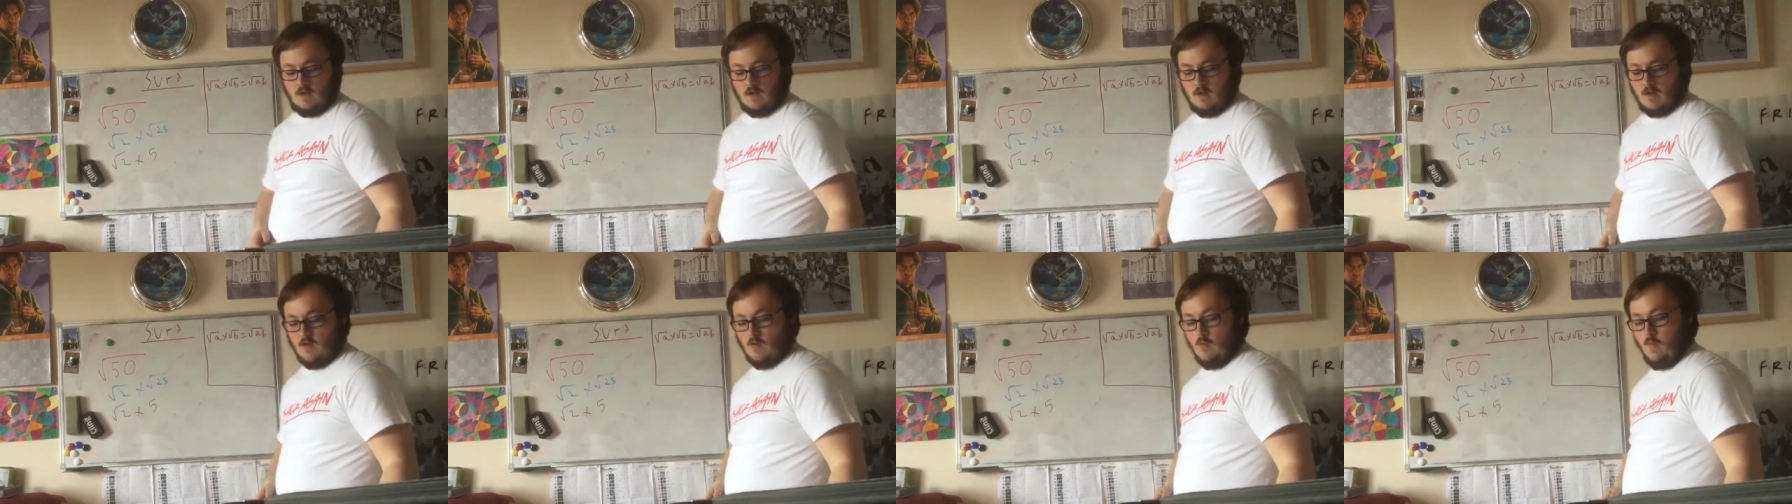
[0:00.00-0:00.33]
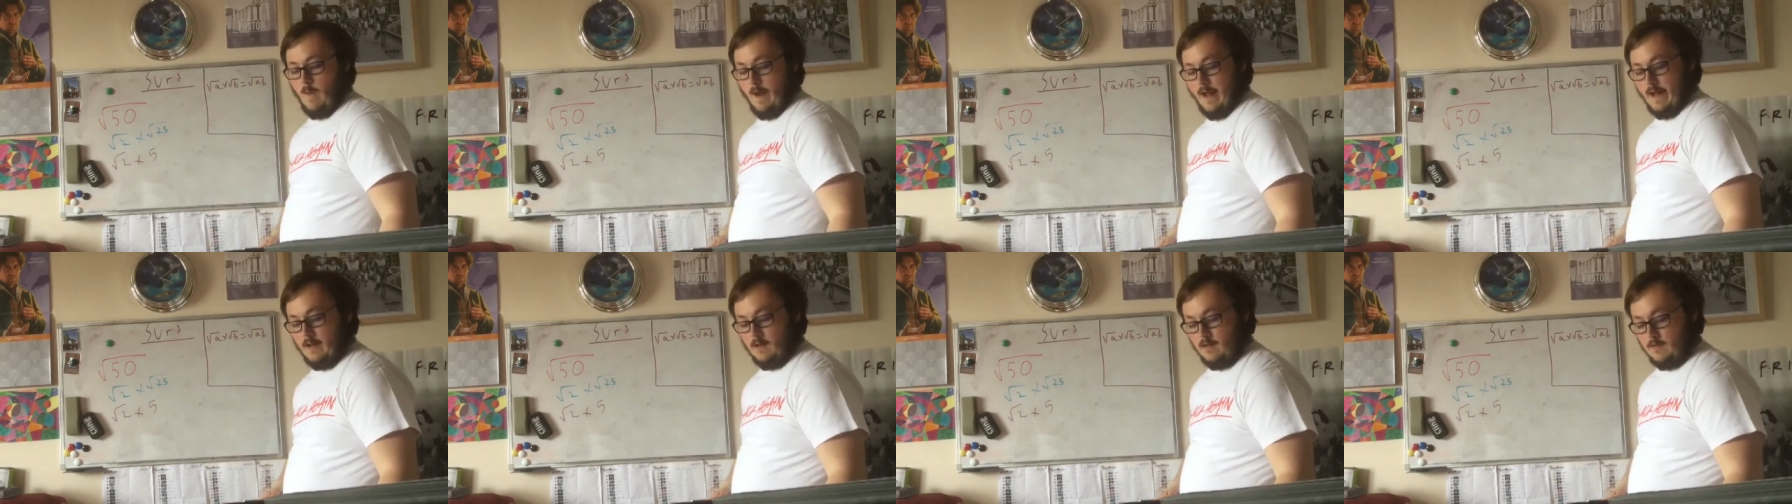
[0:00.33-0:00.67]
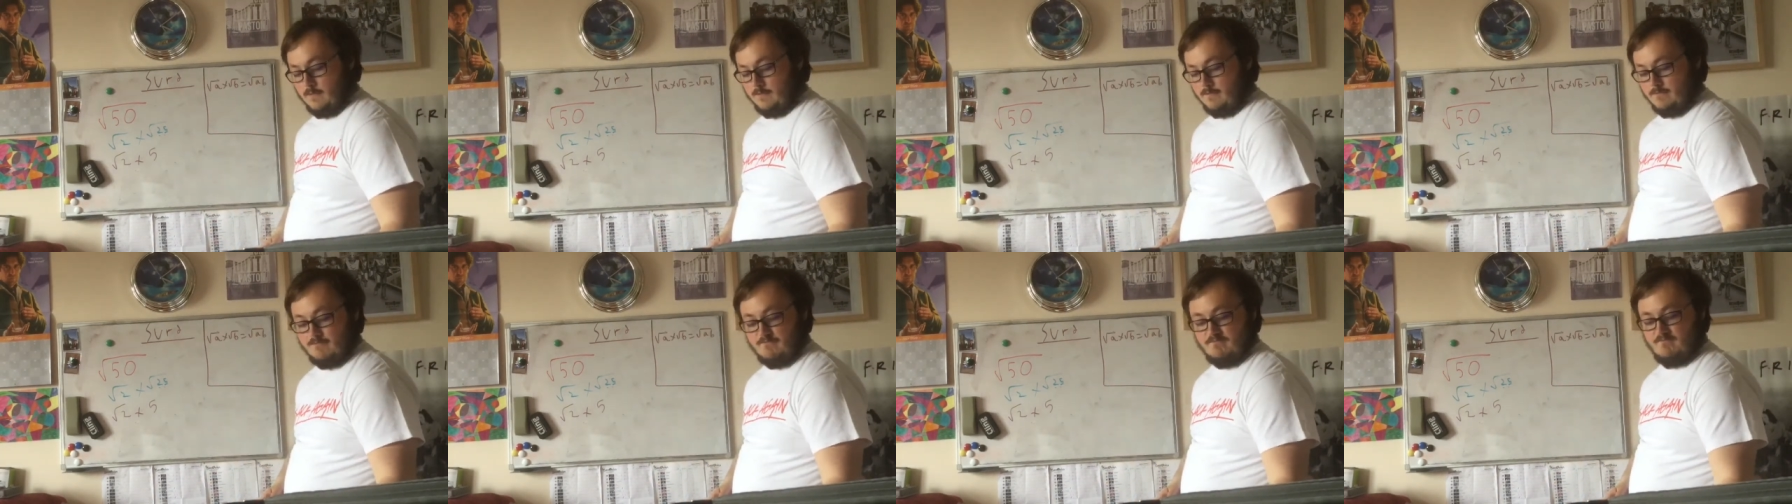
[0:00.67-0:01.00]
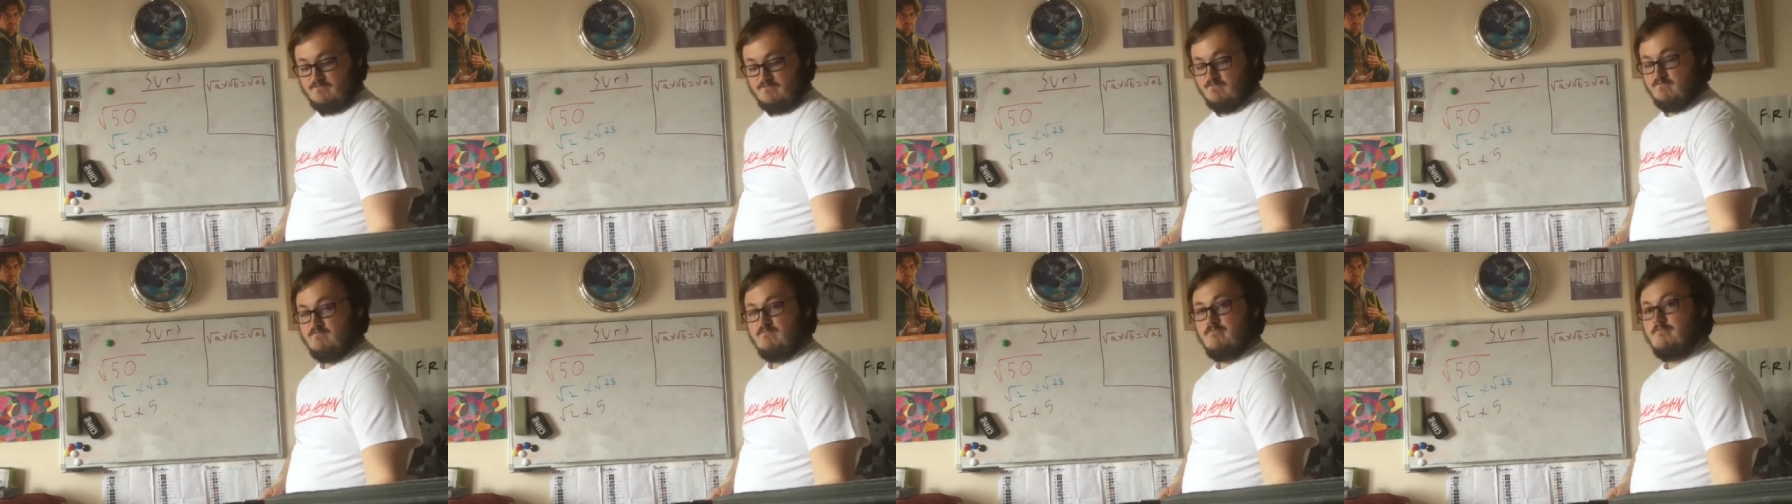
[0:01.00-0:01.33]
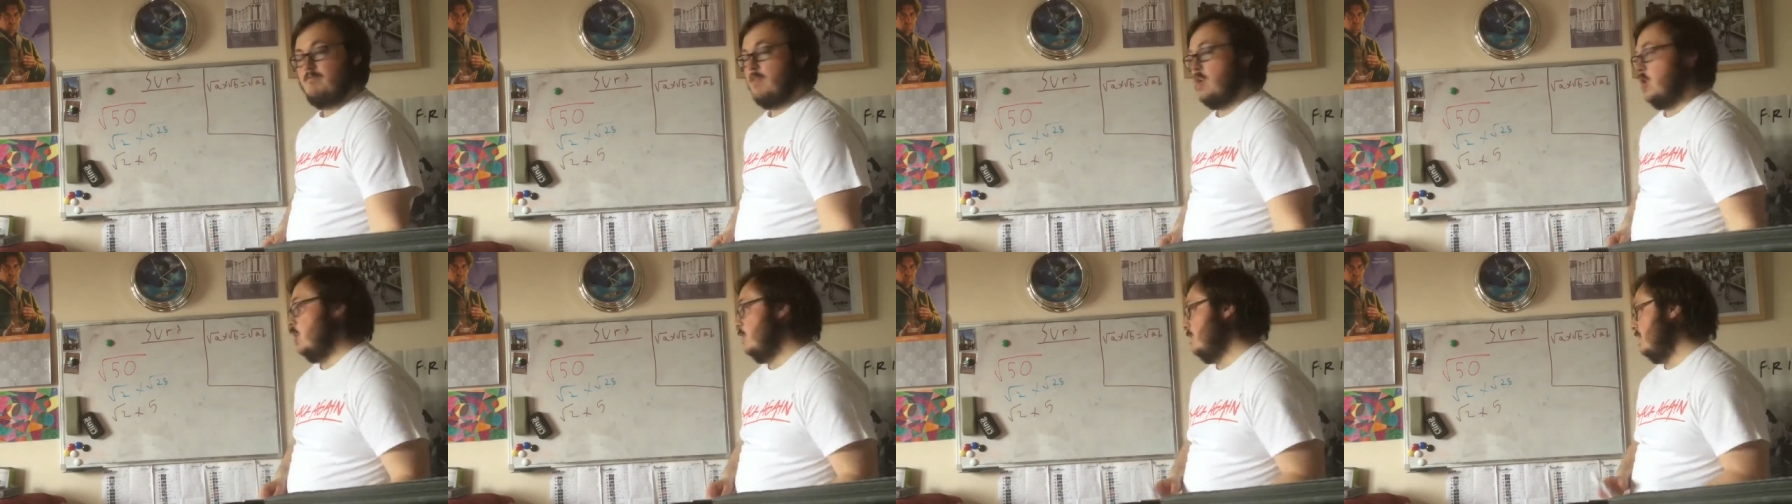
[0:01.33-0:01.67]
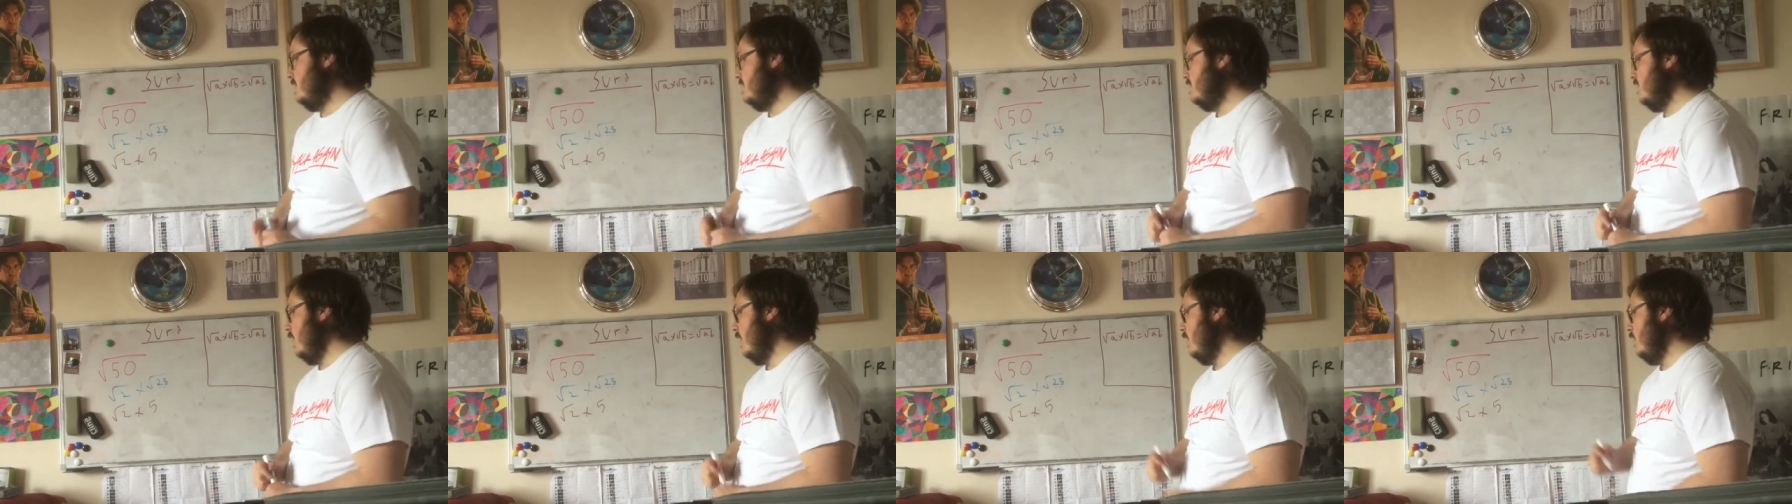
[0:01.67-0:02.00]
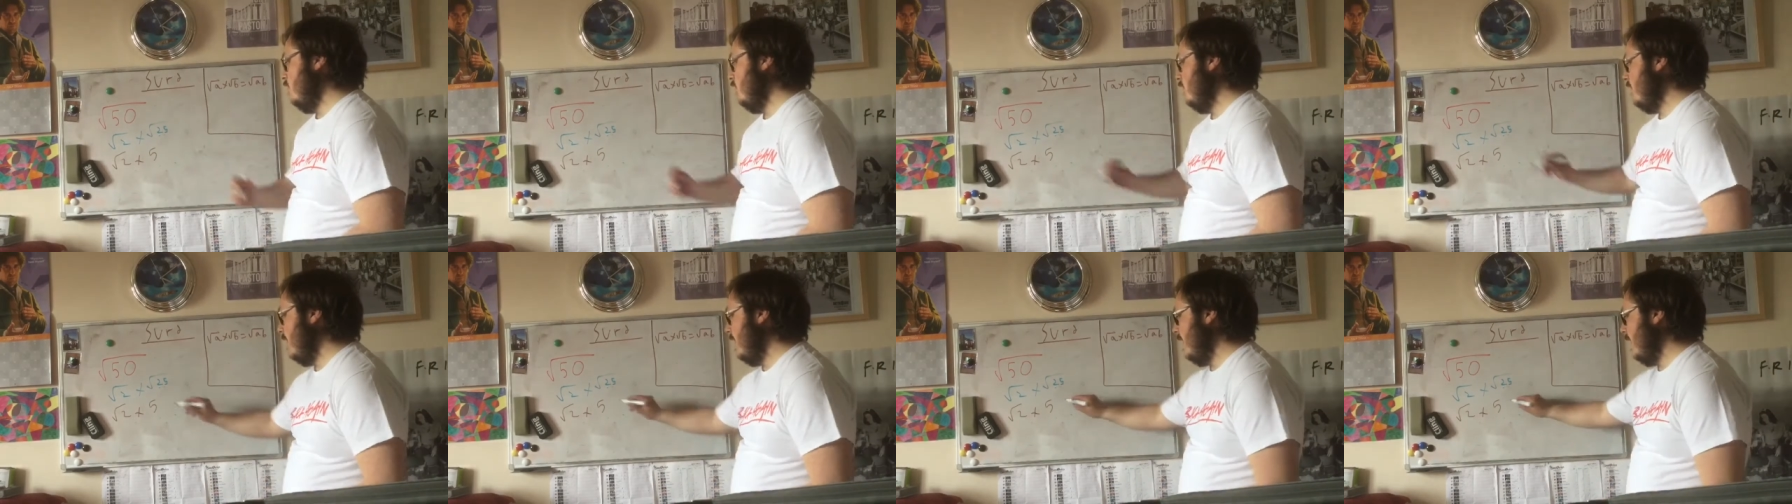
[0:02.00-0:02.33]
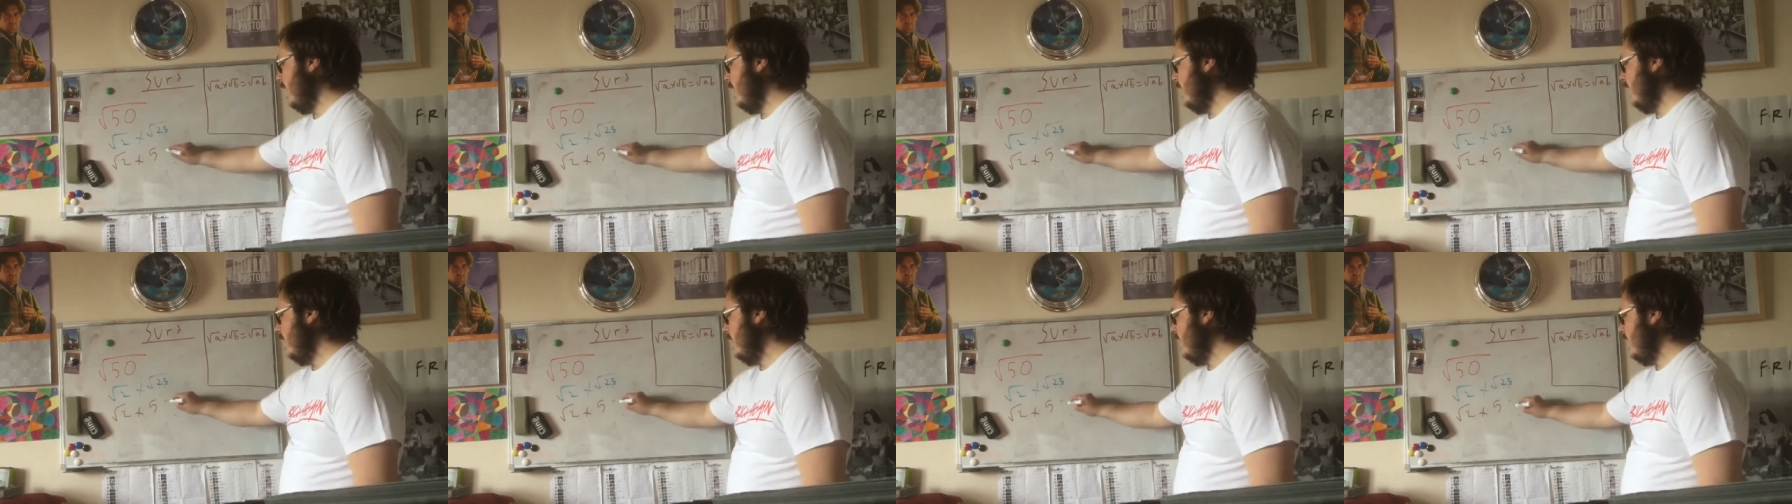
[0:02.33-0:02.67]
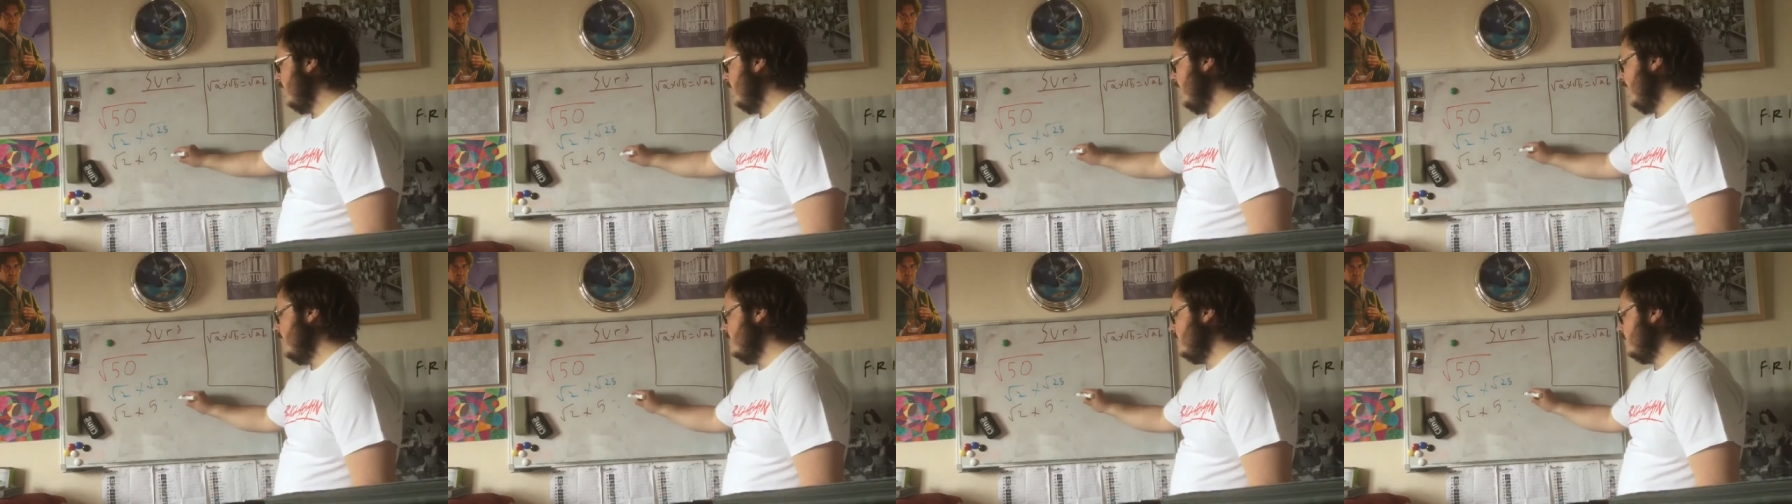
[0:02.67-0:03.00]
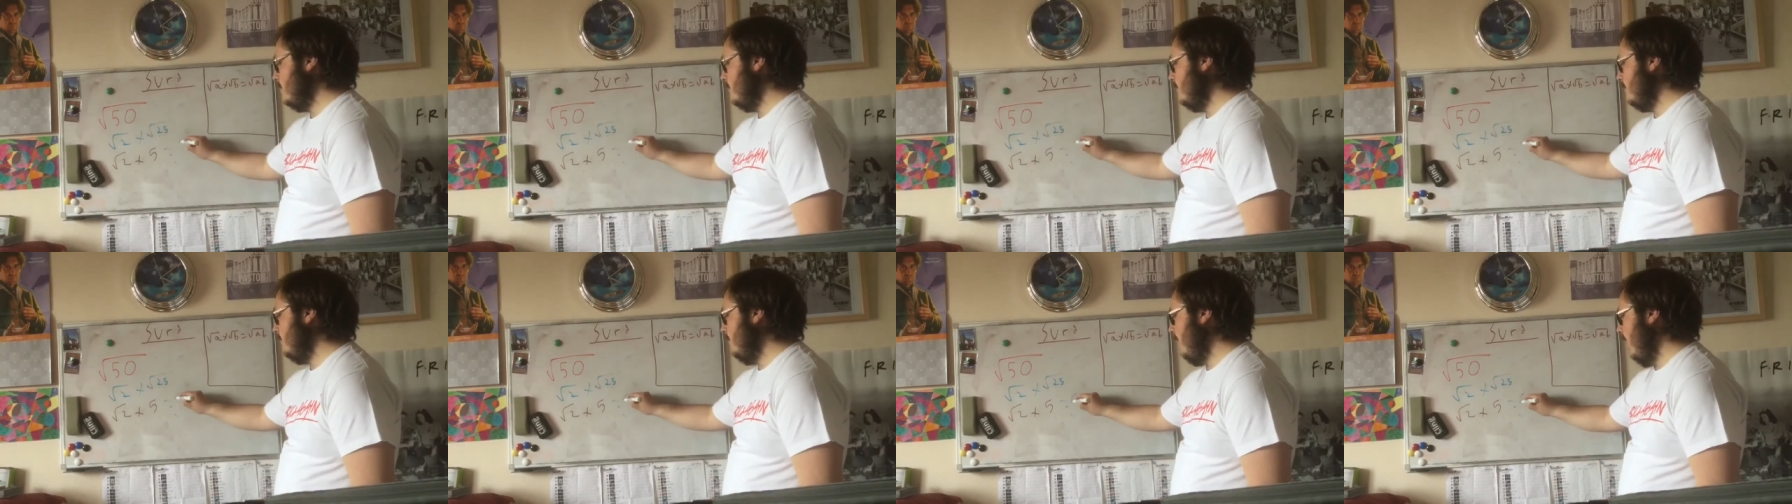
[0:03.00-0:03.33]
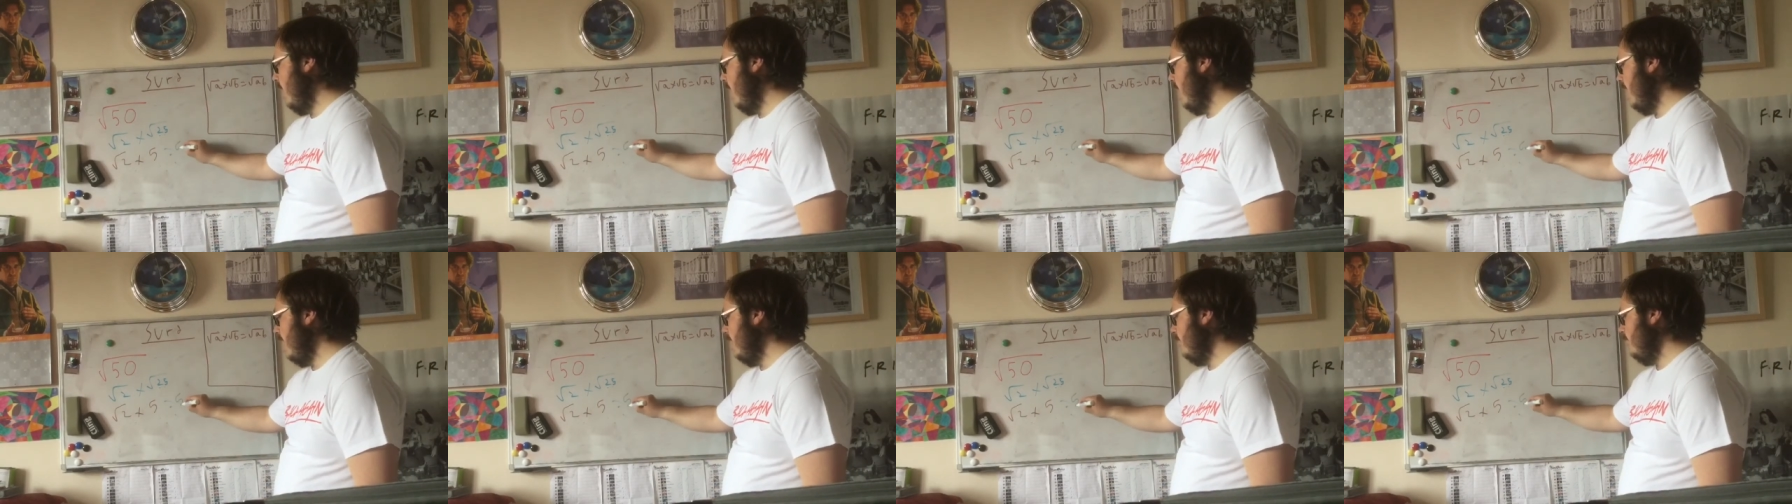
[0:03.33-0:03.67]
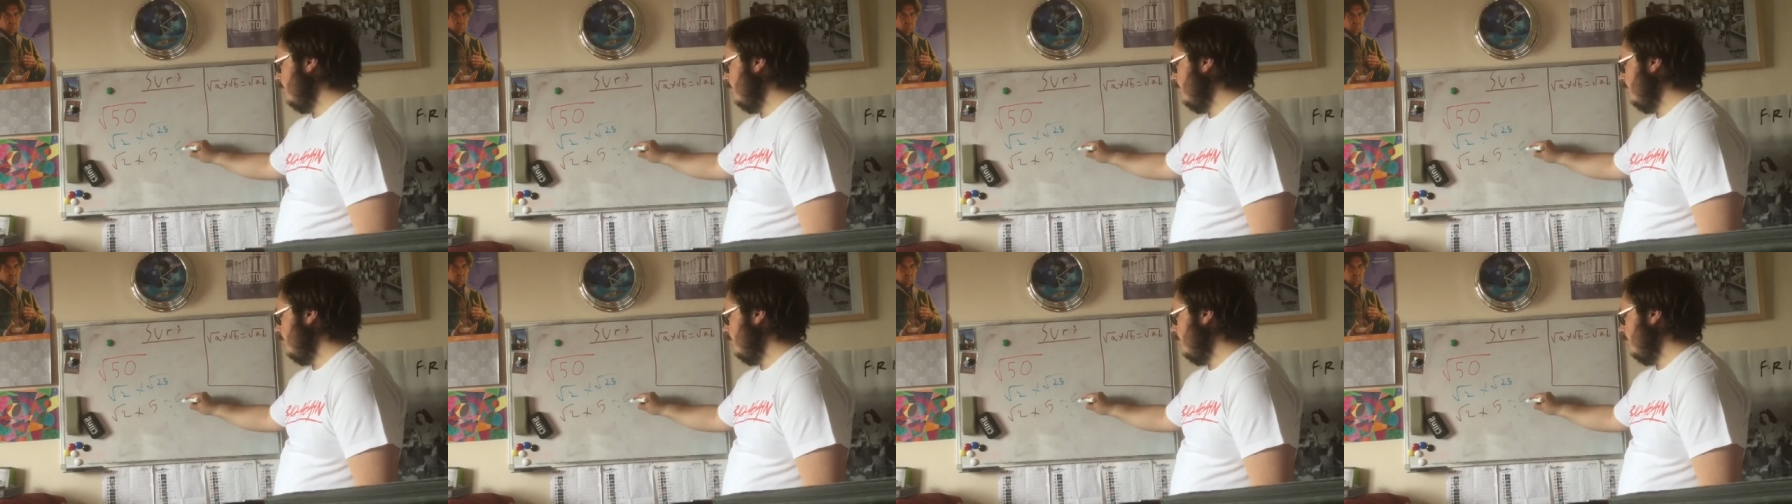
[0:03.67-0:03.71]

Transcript: Well, clue in the title really, it's 5